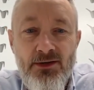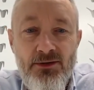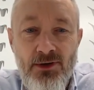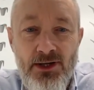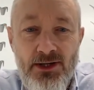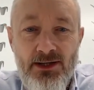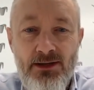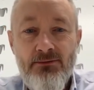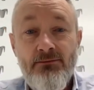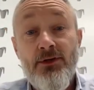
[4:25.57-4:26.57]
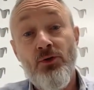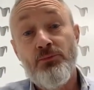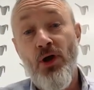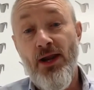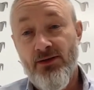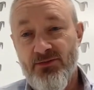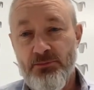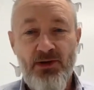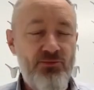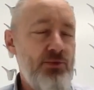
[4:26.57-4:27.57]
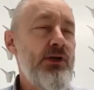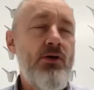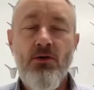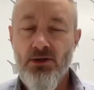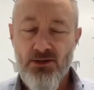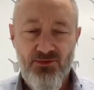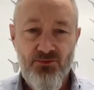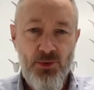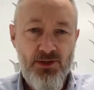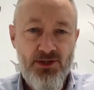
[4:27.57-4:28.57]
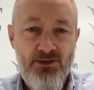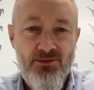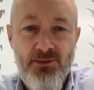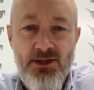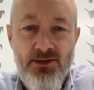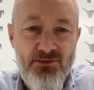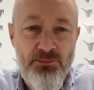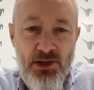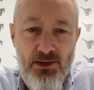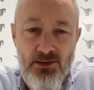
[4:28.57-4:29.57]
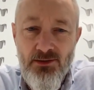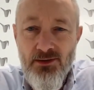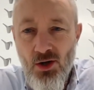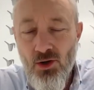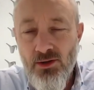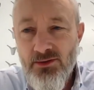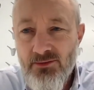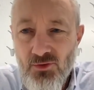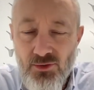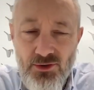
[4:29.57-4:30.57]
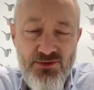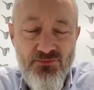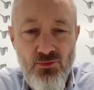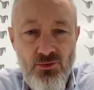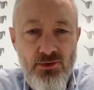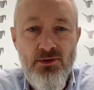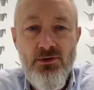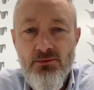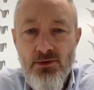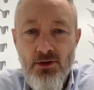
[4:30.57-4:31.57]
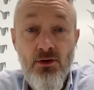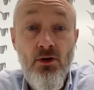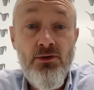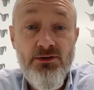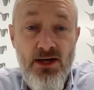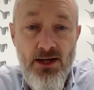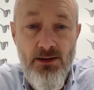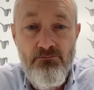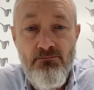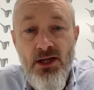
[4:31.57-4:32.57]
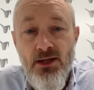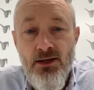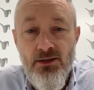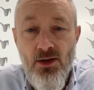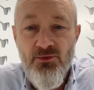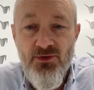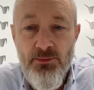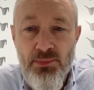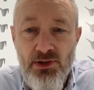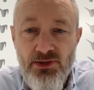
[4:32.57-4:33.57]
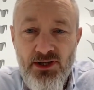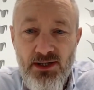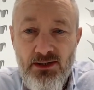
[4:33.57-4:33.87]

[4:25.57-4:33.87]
right, in your product space, regardless of what it is, right? It's been on the verge for a long time and obviously building.